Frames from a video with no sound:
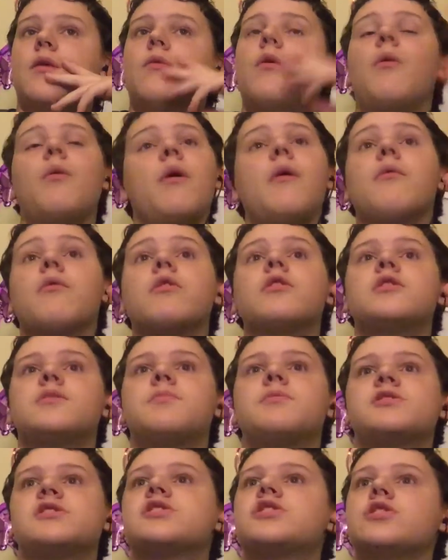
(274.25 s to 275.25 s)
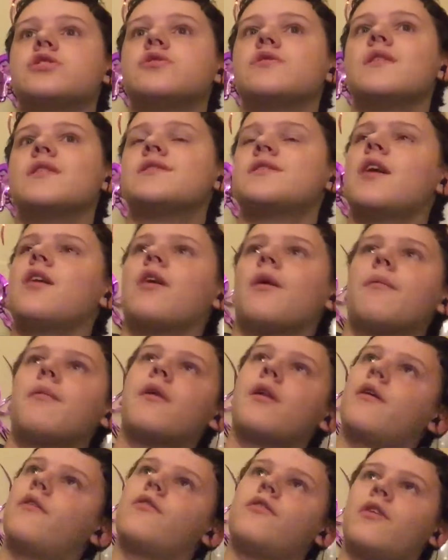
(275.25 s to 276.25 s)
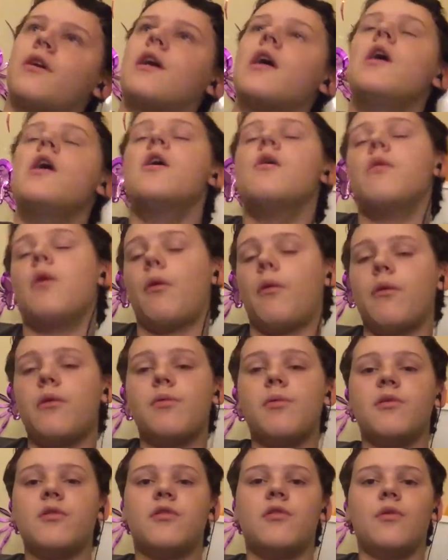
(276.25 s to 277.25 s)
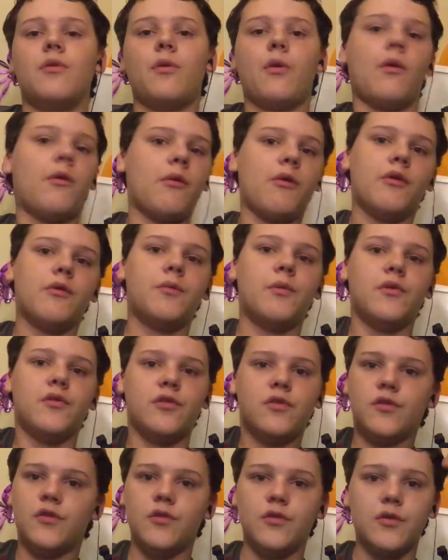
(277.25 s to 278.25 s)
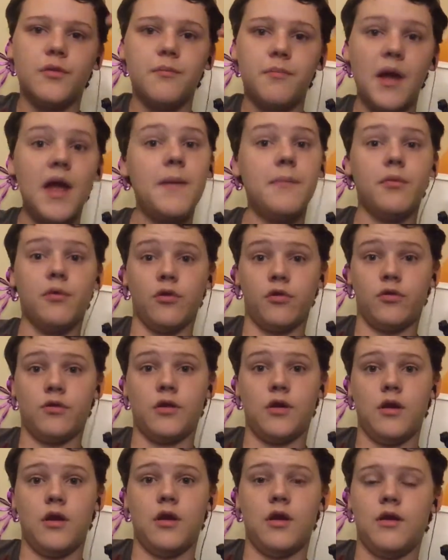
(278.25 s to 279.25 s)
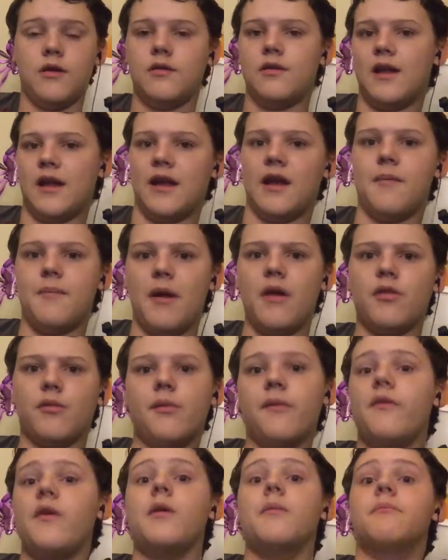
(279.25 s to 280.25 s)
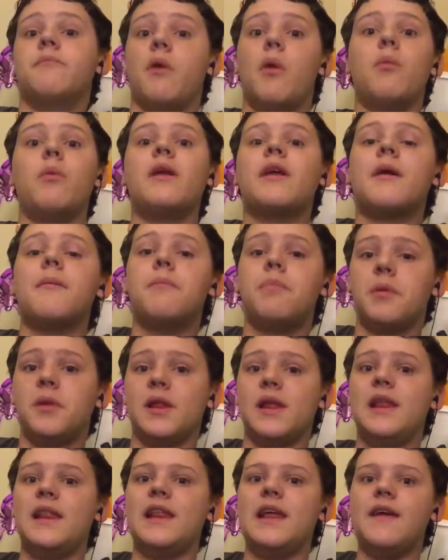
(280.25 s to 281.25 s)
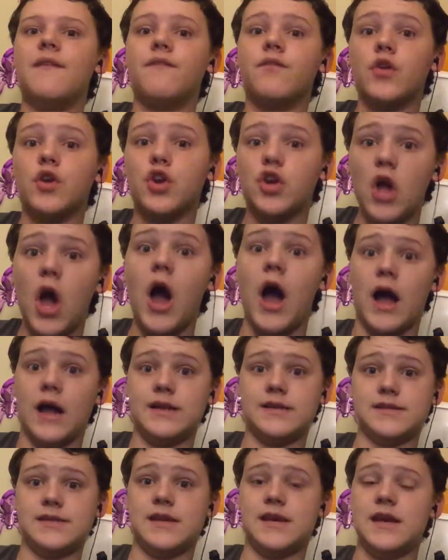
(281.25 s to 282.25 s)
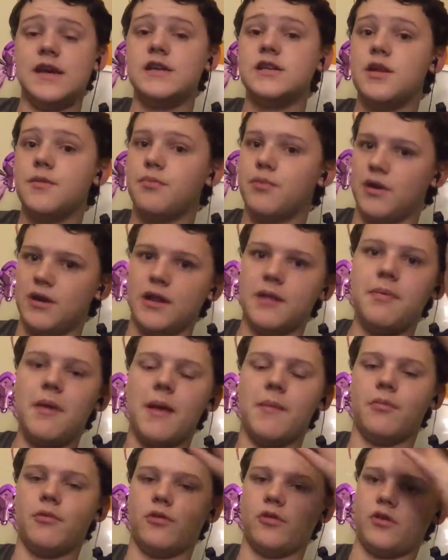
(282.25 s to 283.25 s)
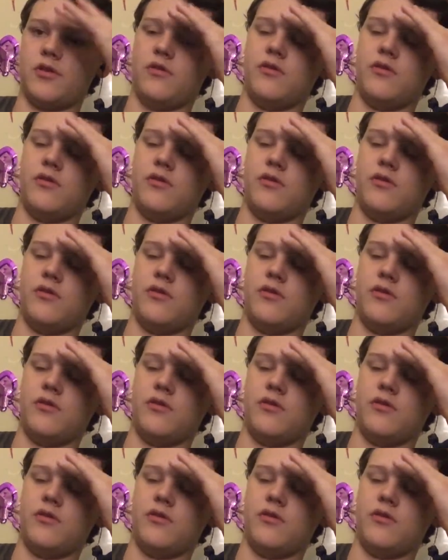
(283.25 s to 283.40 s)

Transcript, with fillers: What we were supposed to do is sorry, I'm getting off track. We were supposed to do is we were supposed to do some papers, like about the ravine, but we completely forgot to bring the papers.